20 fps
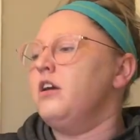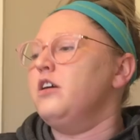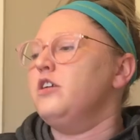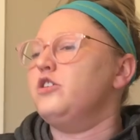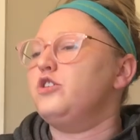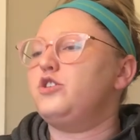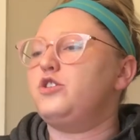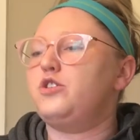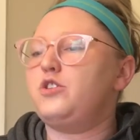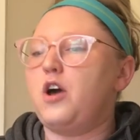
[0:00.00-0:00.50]

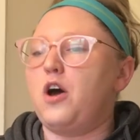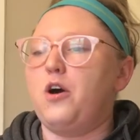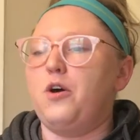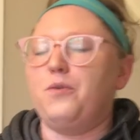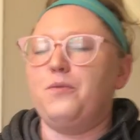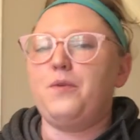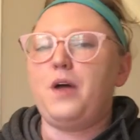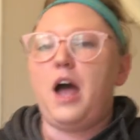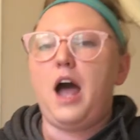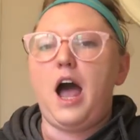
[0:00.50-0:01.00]

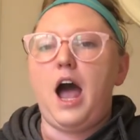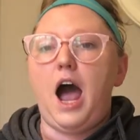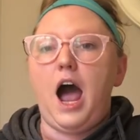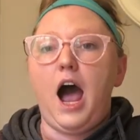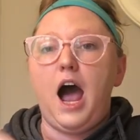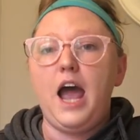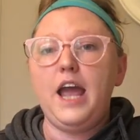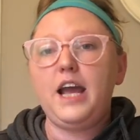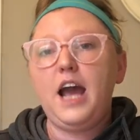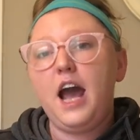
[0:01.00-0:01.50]
So
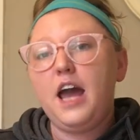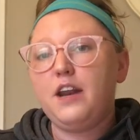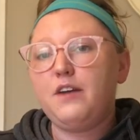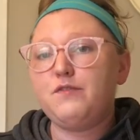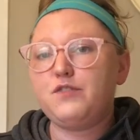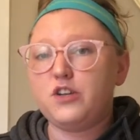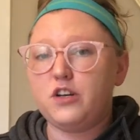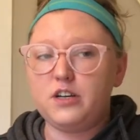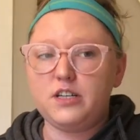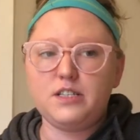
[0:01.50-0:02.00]
I kind
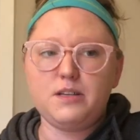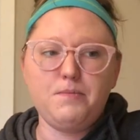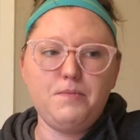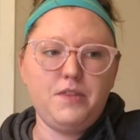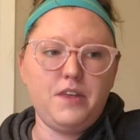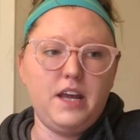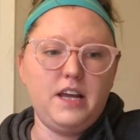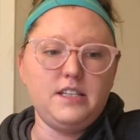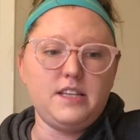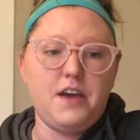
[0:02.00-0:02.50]
of took some
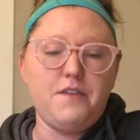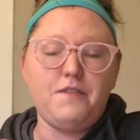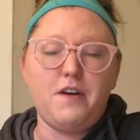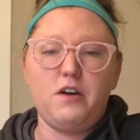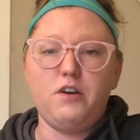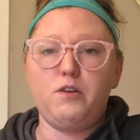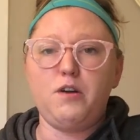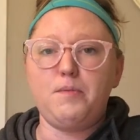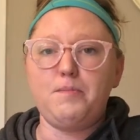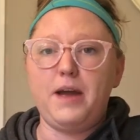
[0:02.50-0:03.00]
things I
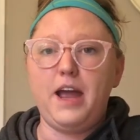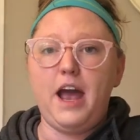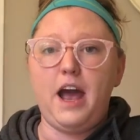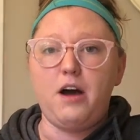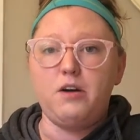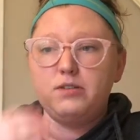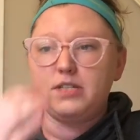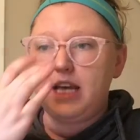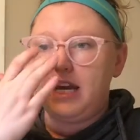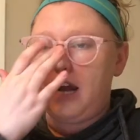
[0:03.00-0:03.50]
found around my
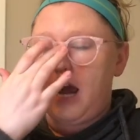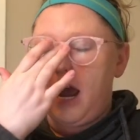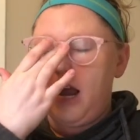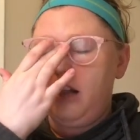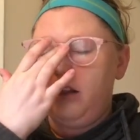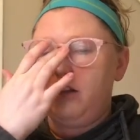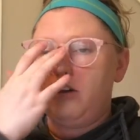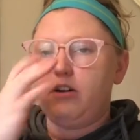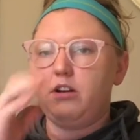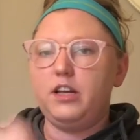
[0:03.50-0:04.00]
house, and I
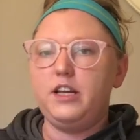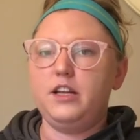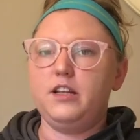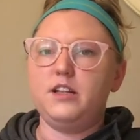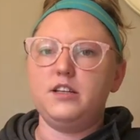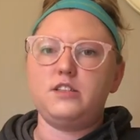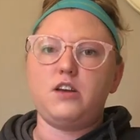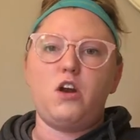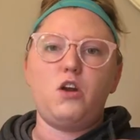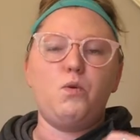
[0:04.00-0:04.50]
literally did
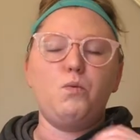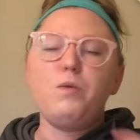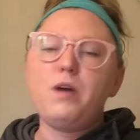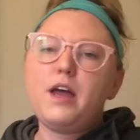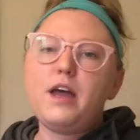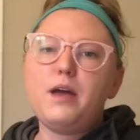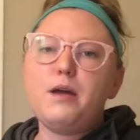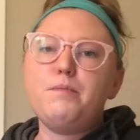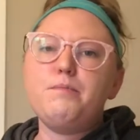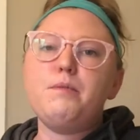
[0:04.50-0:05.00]
this on a
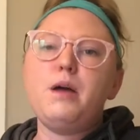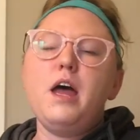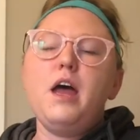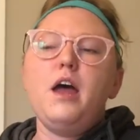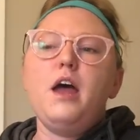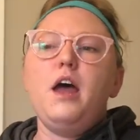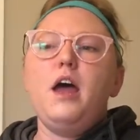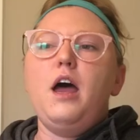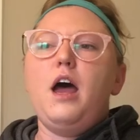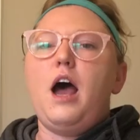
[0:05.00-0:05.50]
whim.
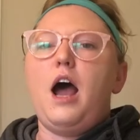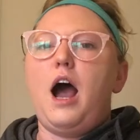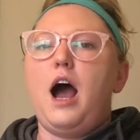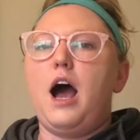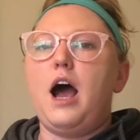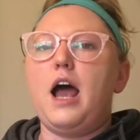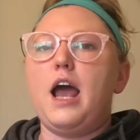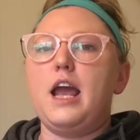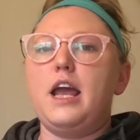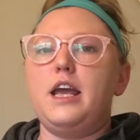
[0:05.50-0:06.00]

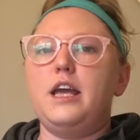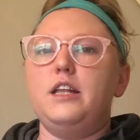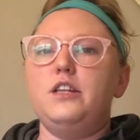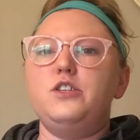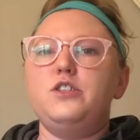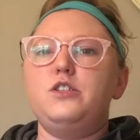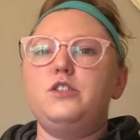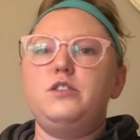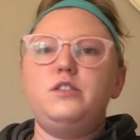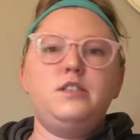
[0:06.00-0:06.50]
I
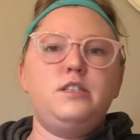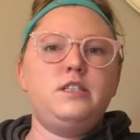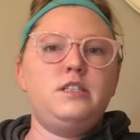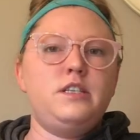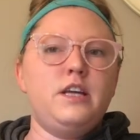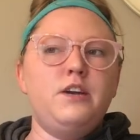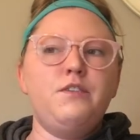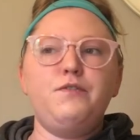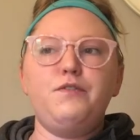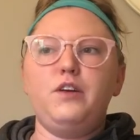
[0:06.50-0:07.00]

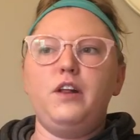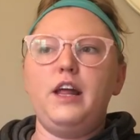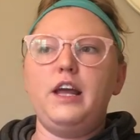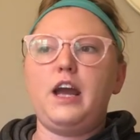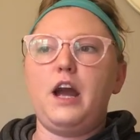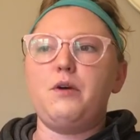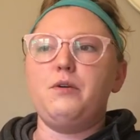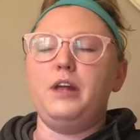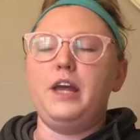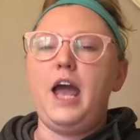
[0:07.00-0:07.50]
didn't feel like
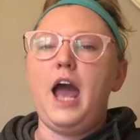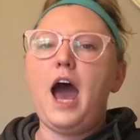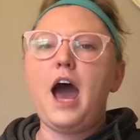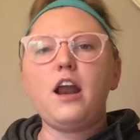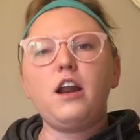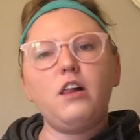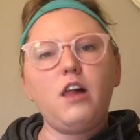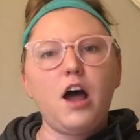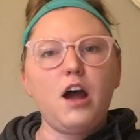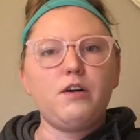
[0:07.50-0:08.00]
I really
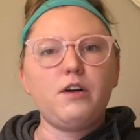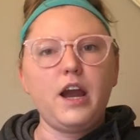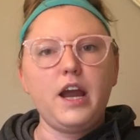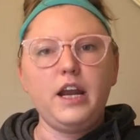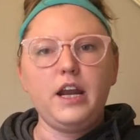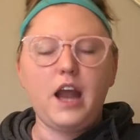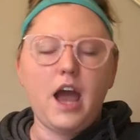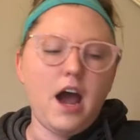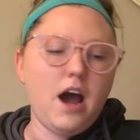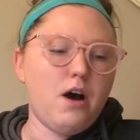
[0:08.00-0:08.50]
had a lot
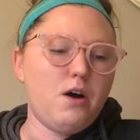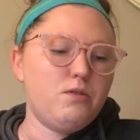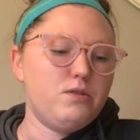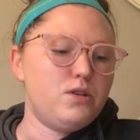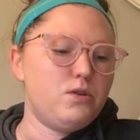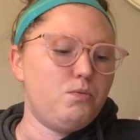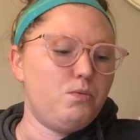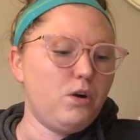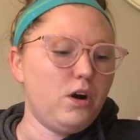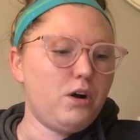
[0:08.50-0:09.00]
right now
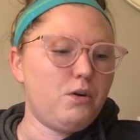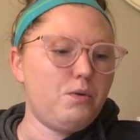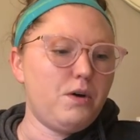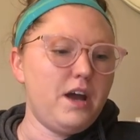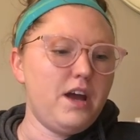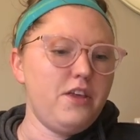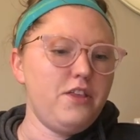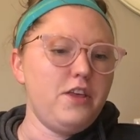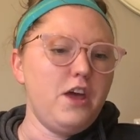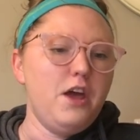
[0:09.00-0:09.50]
to work
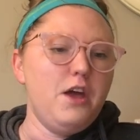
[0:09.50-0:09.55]
with,